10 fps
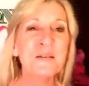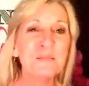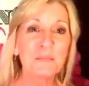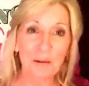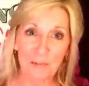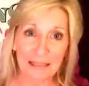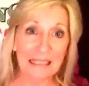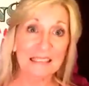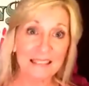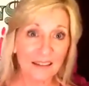But we
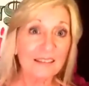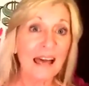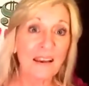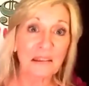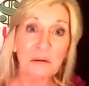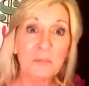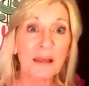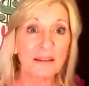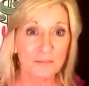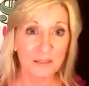need to settle down a little bit.